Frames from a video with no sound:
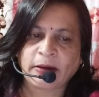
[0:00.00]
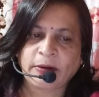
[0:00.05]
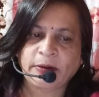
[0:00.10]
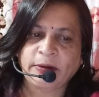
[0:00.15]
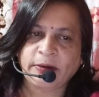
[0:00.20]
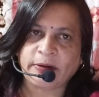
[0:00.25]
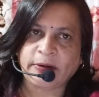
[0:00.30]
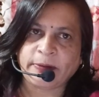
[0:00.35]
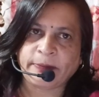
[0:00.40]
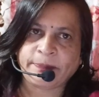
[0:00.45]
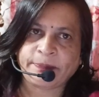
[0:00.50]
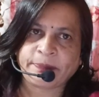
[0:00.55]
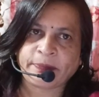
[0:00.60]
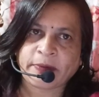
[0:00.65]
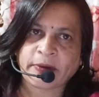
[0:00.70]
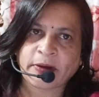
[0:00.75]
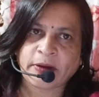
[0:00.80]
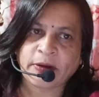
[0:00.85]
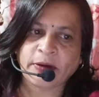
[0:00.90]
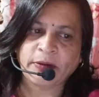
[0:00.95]

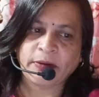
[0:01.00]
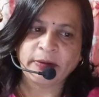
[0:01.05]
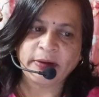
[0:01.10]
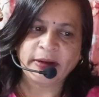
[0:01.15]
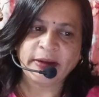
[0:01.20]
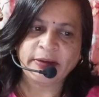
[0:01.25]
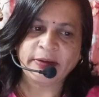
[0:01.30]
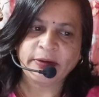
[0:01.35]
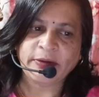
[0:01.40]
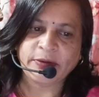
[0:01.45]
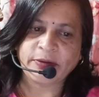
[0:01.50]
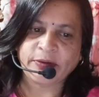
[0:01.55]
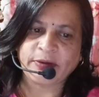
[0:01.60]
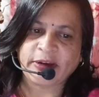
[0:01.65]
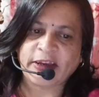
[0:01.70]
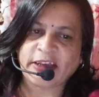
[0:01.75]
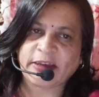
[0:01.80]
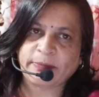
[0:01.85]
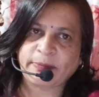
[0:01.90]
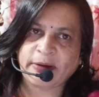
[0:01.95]
Could is used
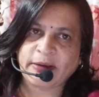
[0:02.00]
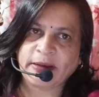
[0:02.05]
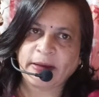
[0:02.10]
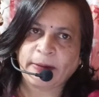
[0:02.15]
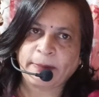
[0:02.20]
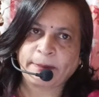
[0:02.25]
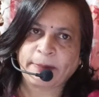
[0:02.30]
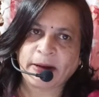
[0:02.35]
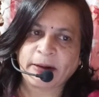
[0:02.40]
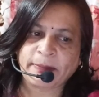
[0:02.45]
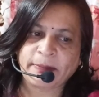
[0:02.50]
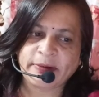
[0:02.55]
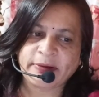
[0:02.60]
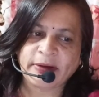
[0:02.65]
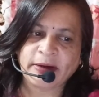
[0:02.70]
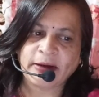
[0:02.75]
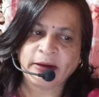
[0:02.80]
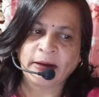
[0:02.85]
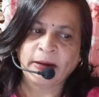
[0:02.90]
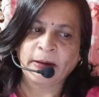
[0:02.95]
to express
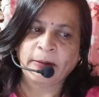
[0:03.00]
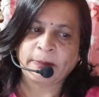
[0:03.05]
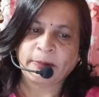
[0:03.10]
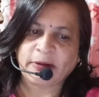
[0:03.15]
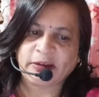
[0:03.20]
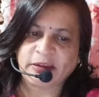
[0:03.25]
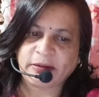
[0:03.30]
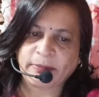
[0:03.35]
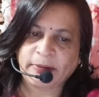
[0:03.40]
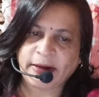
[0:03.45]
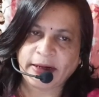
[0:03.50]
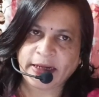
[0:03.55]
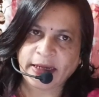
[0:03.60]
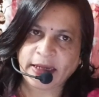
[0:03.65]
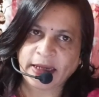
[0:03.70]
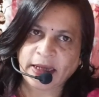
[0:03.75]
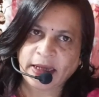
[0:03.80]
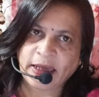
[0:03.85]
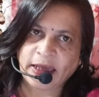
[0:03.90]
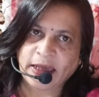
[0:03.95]
permission,
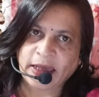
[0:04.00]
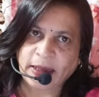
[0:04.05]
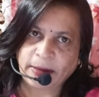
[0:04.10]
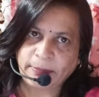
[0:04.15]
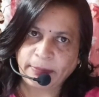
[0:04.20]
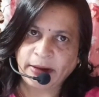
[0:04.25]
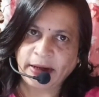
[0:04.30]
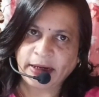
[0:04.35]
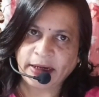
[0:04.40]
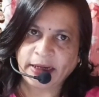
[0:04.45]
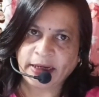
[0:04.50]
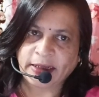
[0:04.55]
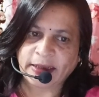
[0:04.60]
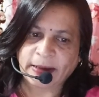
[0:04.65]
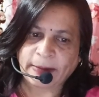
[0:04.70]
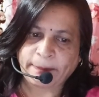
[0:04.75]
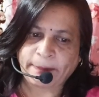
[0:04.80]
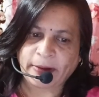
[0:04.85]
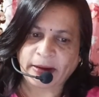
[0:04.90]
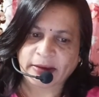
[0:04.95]
possibility, ability in
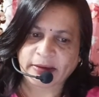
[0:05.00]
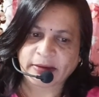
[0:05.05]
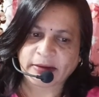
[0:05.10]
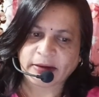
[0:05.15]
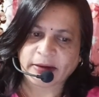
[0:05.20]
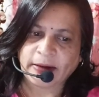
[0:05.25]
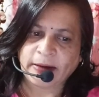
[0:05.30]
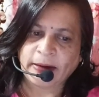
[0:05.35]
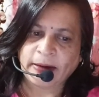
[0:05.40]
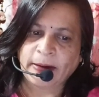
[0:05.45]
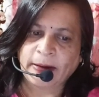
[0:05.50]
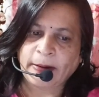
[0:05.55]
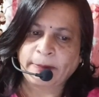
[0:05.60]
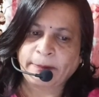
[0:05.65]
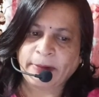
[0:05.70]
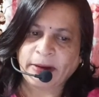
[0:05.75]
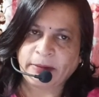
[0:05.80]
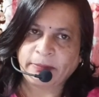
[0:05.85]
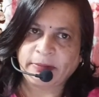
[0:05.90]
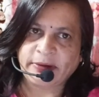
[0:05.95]
the past.
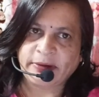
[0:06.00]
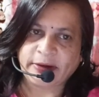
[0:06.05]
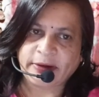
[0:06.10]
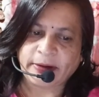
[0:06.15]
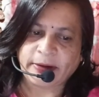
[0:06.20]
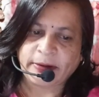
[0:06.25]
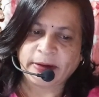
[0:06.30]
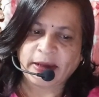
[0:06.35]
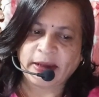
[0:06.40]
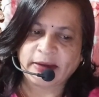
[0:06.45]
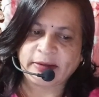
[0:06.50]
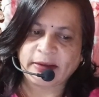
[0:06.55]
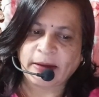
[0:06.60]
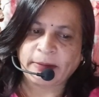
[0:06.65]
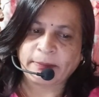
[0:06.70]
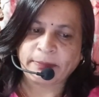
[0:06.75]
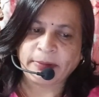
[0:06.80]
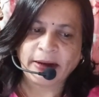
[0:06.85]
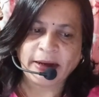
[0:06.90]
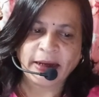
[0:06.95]
Permission.
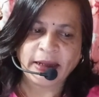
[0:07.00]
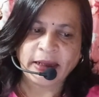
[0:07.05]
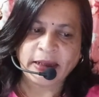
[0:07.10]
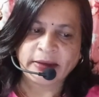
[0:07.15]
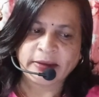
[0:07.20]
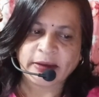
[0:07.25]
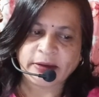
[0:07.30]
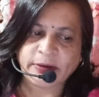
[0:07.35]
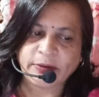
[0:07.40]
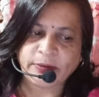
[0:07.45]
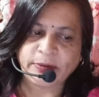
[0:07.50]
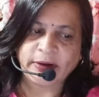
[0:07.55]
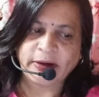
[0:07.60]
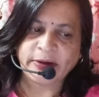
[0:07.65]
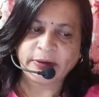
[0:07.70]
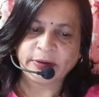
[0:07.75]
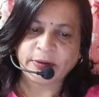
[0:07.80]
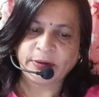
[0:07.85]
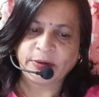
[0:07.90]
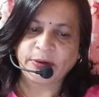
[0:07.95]
Example, the
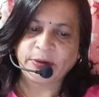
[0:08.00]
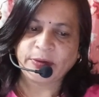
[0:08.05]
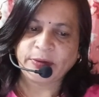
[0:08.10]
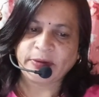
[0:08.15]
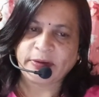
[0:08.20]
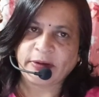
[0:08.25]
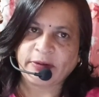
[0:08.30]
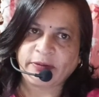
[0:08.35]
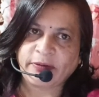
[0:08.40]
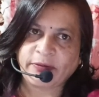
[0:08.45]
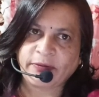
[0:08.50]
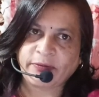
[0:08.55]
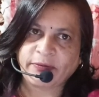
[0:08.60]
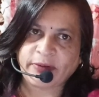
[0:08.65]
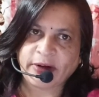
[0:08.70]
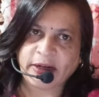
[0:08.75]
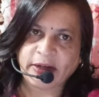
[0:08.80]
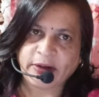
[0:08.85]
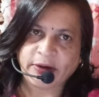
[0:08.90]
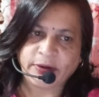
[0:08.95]
students could use the
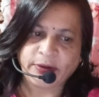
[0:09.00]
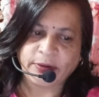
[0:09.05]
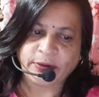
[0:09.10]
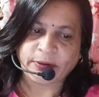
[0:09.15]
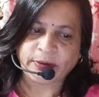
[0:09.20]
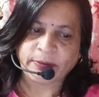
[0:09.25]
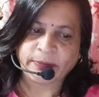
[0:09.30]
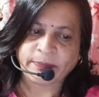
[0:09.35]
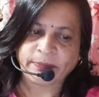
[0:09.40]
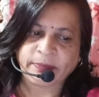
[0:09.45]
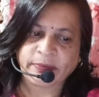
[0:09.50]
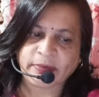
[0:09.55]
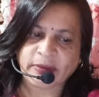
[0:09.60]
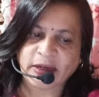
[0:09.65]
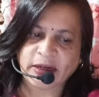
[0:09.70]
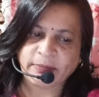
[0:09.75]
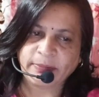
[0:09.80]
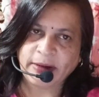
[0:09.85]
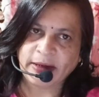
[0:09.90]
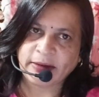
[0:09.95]
front door.
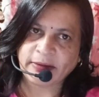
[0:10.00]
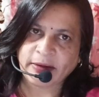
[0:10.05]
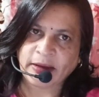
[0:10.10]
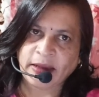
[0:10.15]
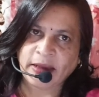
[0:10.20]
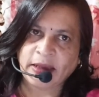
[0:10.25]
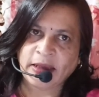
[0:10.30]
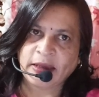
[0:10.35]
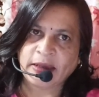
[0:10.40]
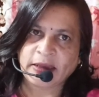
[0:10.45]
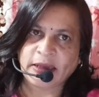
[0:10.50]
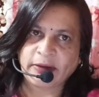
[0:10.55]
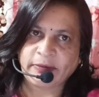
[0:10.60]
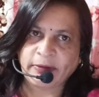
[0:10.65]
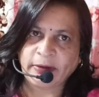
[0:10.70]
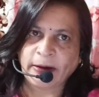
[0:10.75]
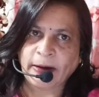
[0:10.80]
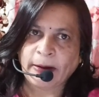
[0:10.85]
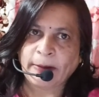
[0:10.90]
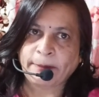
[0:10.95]
That means they
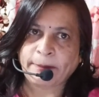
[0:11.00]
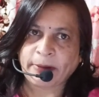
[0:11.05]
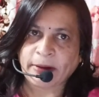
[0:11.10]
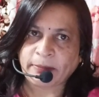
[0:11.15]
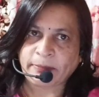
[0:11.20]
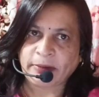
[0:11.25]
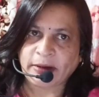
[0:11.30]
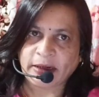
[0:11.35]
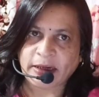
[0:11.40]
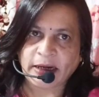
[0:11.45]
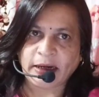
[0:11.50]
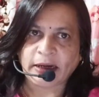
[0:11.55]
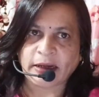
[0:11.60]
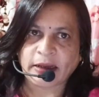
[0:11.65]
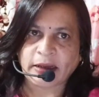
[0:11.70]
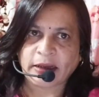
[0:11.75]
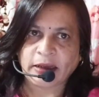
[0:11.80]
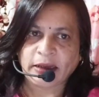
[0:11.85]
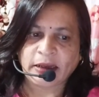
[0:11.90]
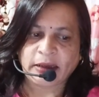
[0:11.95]
were permitted.
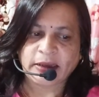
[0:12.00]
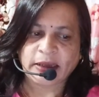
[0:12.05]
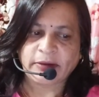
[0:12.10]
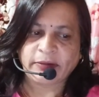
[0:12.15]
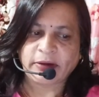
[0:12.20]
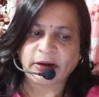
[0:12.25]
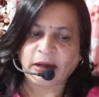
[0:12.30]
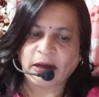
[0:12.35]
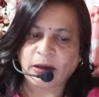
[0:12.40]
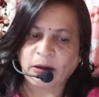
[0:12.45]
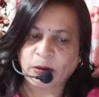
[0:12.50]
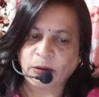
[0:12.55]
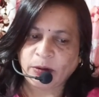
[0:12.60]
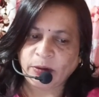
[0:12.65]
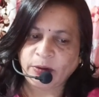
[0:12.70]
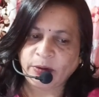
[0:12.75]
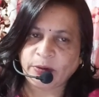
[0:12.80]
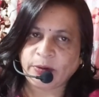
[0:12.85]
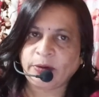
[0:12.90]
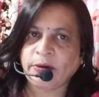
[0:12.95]
They were
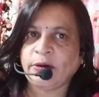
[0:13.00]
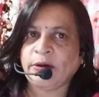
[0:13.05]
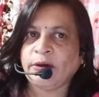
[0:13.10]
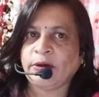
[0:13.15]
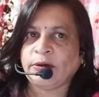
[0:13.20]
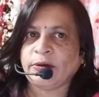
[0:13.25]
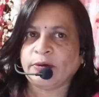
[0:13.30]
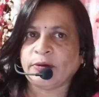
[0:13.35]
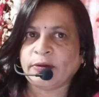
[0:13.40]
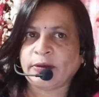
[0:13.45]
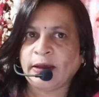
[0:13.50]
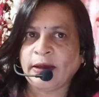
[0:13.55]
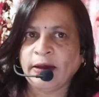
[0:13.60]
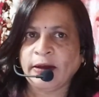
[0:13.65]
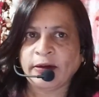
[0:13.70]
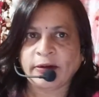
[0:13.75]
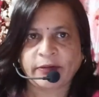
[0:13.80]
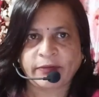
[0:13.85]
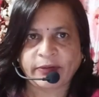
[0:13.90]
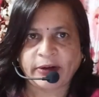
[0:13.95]
allowed to use
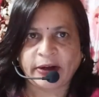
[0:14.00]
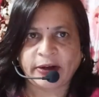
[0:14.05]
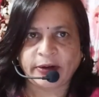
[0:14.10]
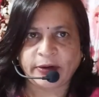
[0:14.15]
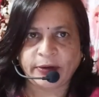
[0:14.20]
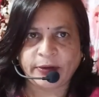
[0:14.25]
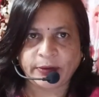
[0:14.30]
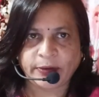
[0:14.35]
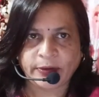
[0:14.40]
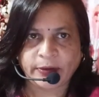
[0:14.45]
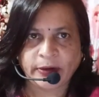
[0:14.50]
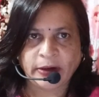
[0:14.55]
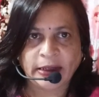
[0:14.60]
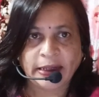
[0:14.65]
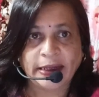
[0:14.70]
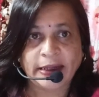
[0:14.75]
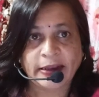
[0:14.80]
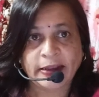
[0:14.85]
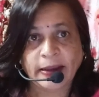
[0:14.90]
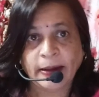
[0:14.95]
the front door
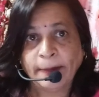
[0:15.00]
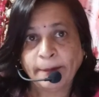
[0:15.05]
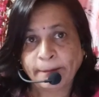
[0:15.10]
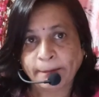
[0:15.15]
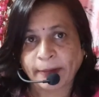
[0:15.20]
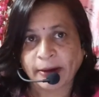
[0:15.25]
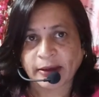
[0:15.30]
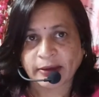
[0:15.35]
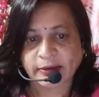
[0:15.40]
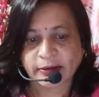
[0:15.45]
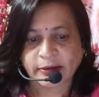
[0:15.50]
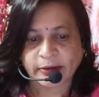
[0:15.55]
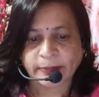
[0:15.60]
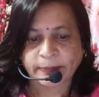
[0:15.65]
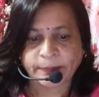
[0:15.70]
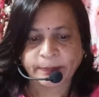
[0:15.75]
in the past.